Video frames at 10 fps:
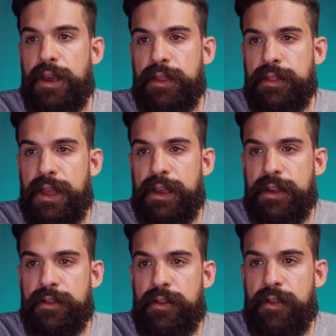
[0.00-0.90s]
And
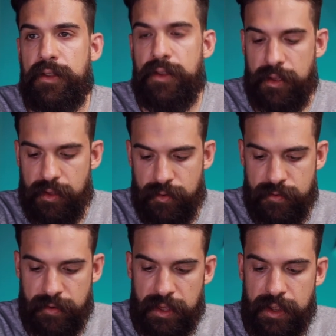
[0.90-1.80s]
then
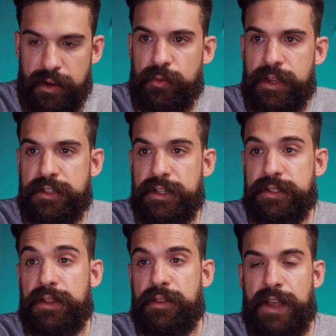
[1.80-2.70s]
over here, we
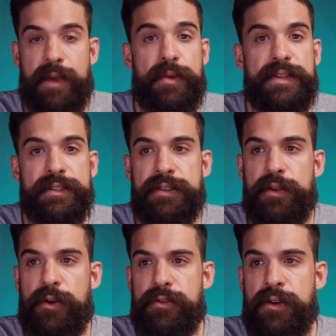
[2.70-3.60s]
just type in
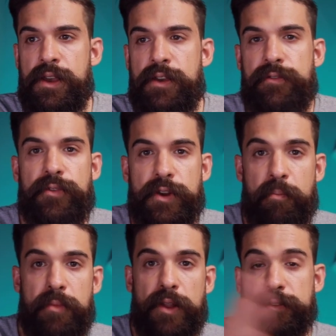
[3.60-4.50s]
zero for
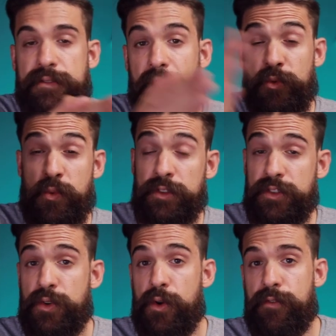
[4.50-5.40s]
the months that we want
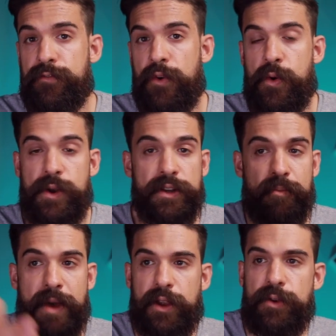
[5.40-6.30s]
to go forward
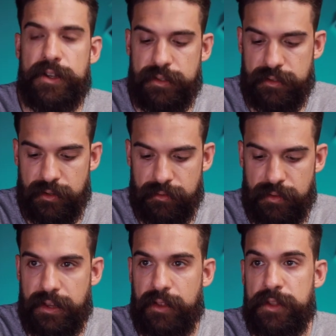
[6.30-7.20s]
or backwards,
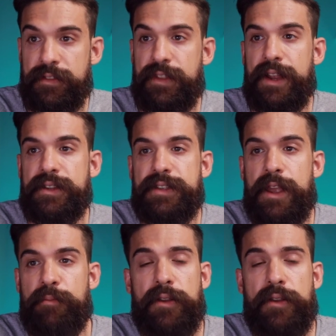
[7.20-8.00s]
so that we take the same